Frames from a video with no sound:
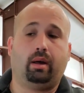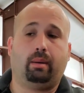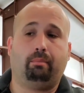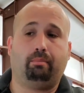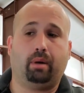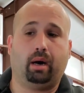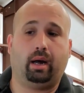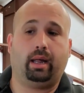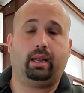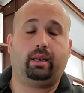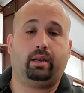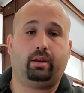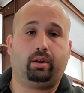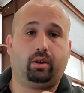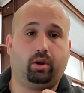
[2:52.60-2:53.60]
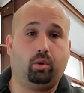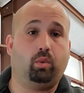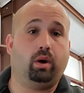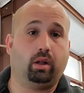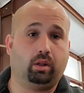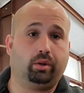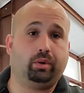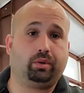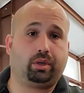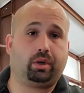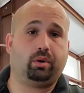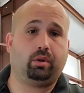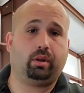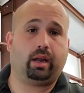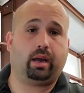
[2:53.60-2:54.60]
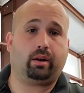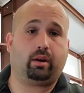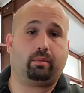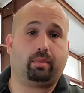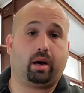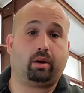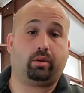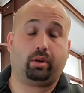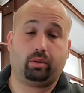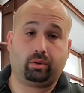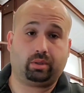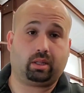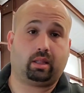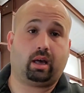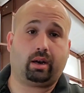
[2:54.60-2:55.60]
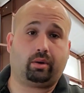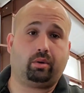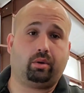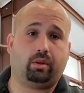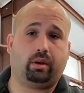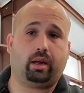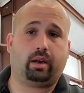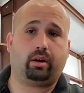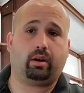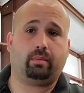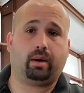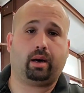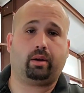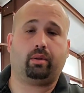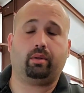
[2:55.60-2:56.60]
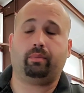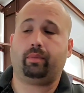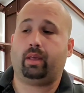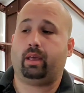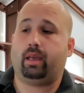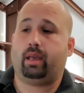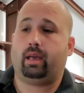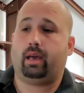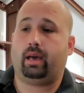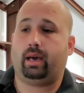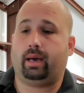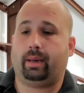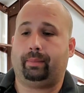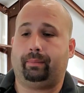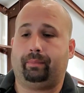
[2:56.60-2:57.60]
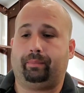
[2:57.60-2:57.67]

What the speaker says: But you will lose coolant out of your bottle. You'll lose a lot of coolant out of your bottle. And